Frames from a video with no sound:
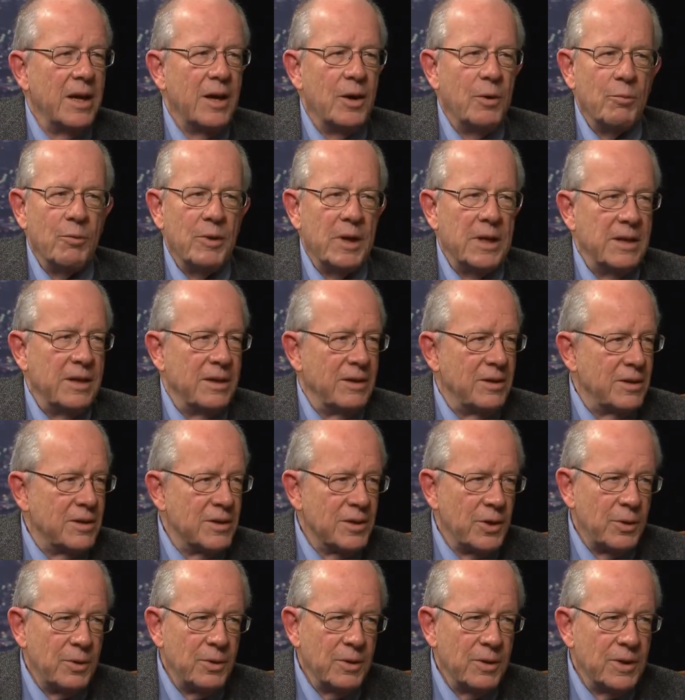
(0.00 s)
we
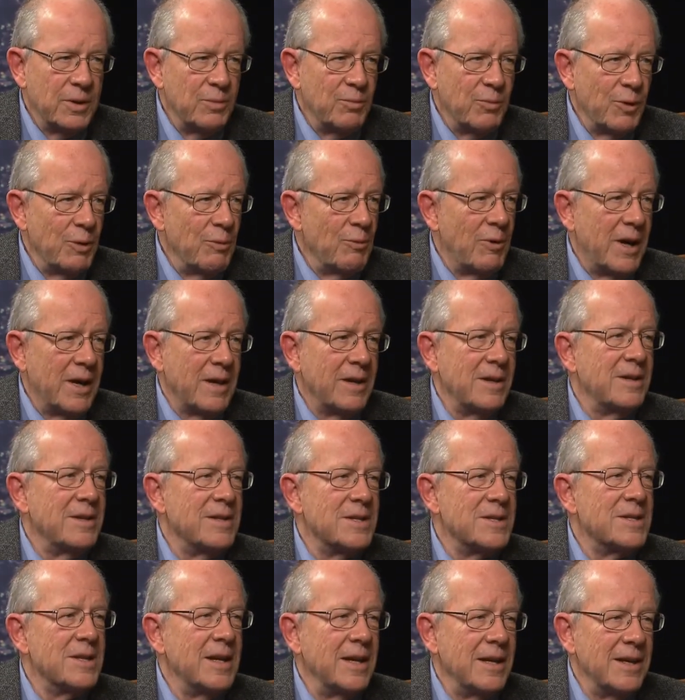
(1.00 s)
told them we wanted to
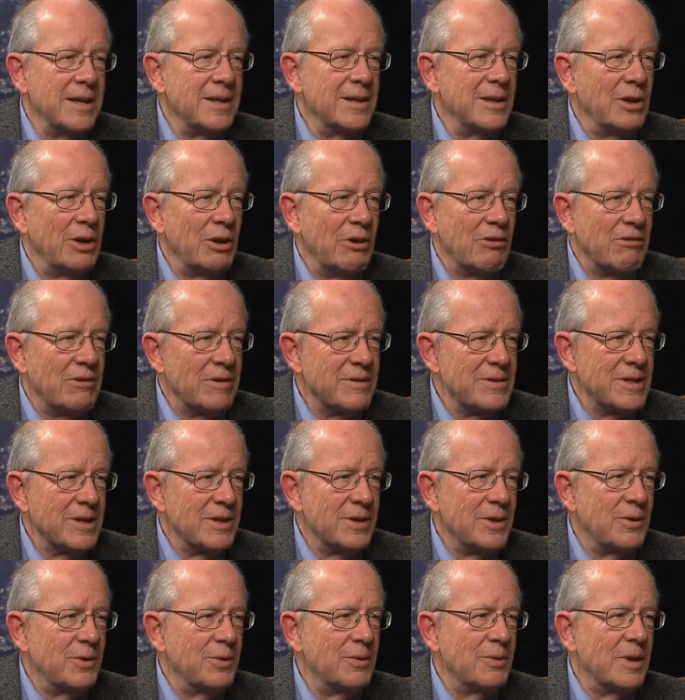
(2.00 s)
stay in the
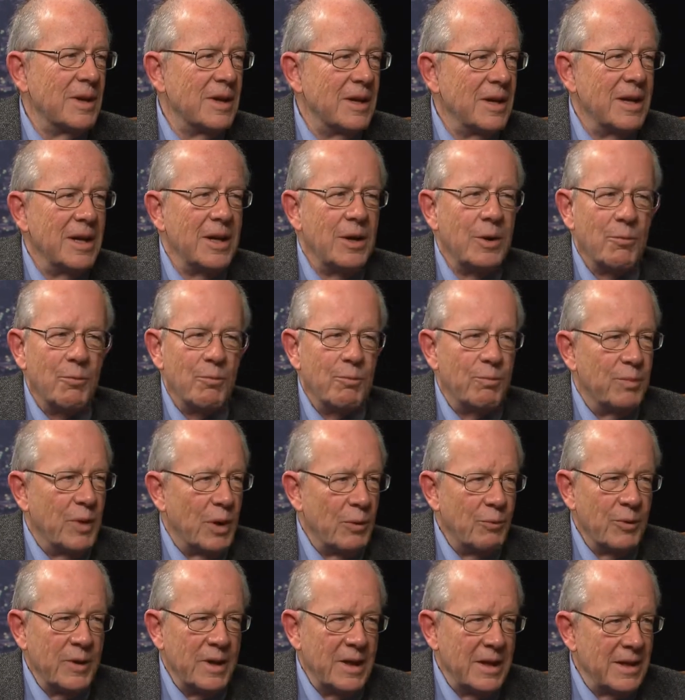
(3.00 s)
Eurozone,
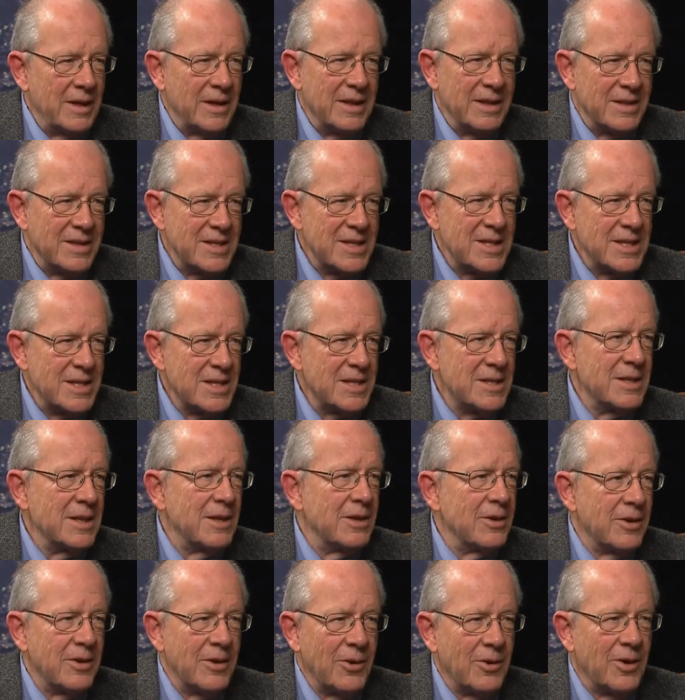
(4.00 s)
but we insisted
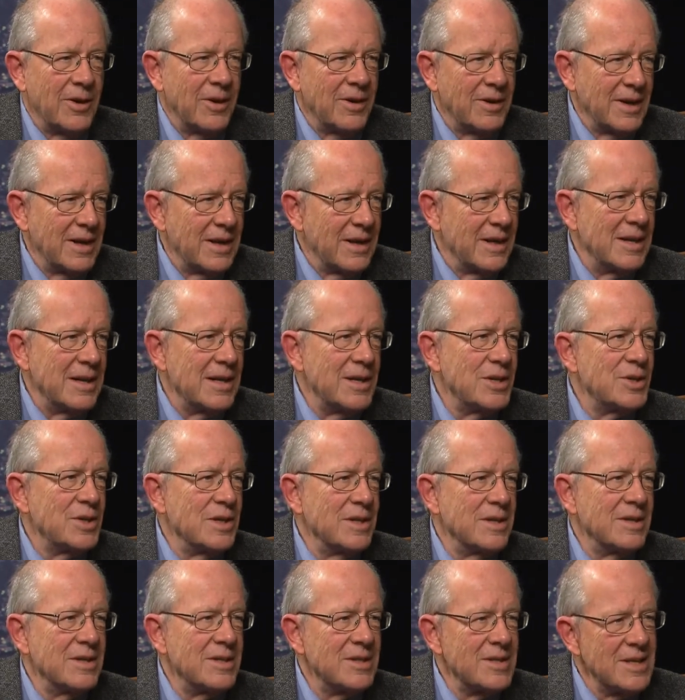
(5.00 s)
on our
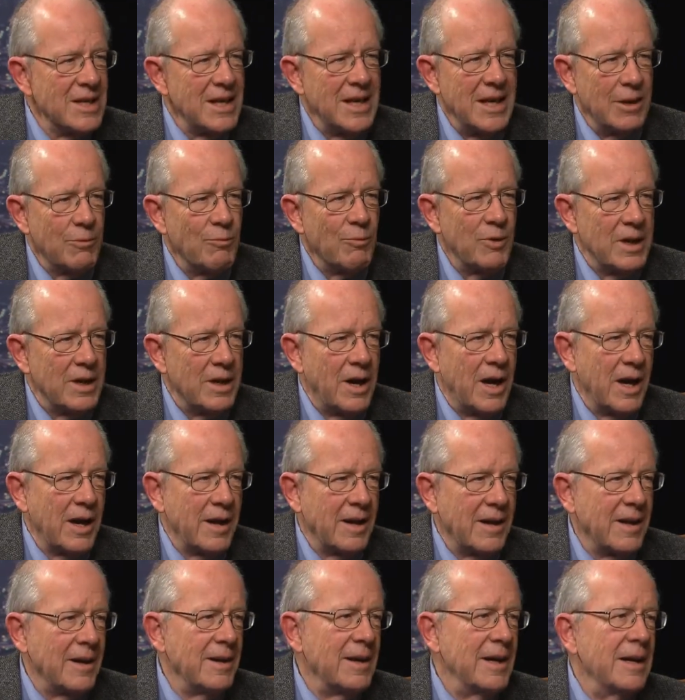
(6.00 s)
conditions and we got
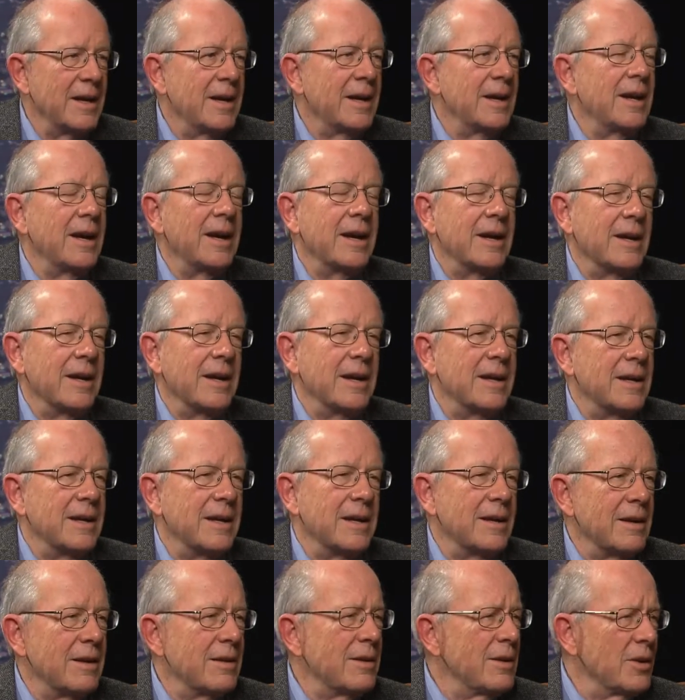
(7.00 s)
it,
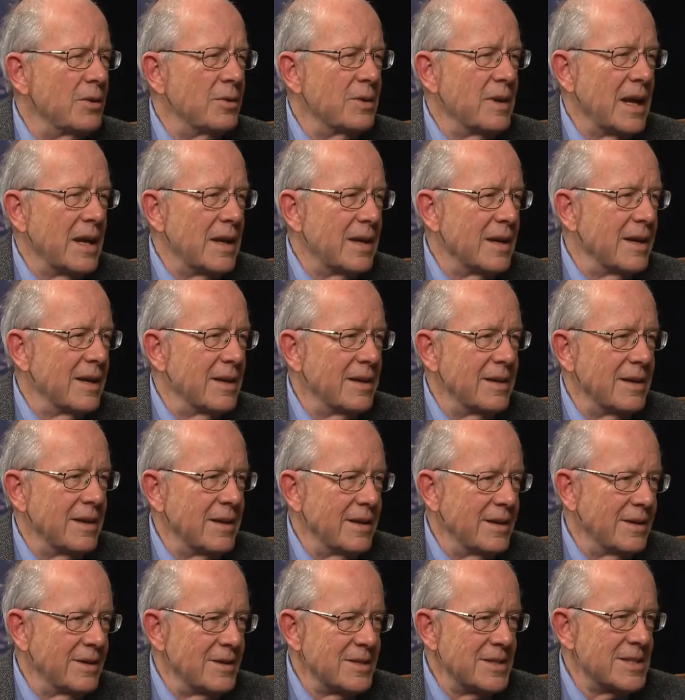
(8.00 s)
and they'll get
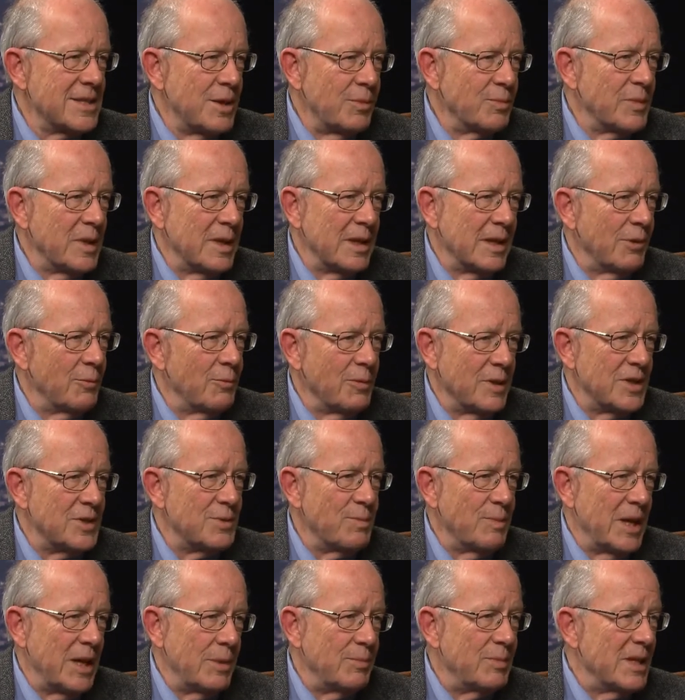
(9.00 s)
something which
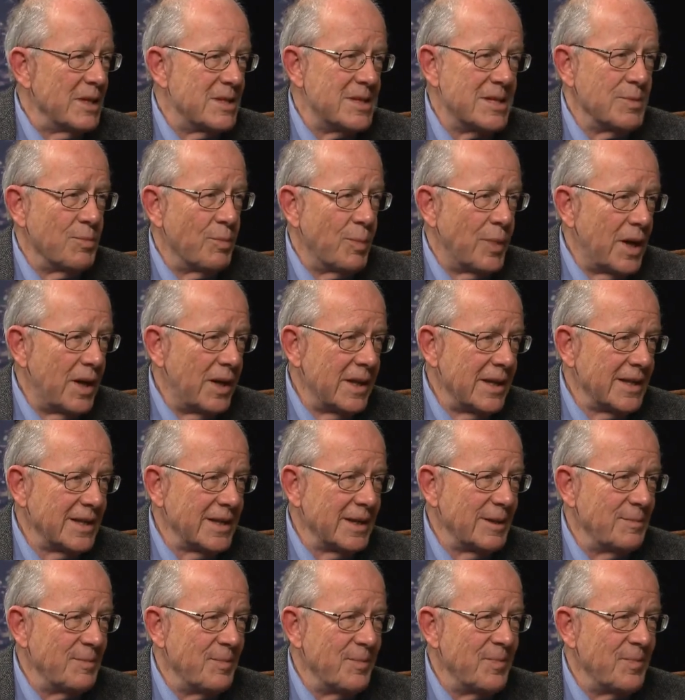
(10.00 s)
may be symbolic.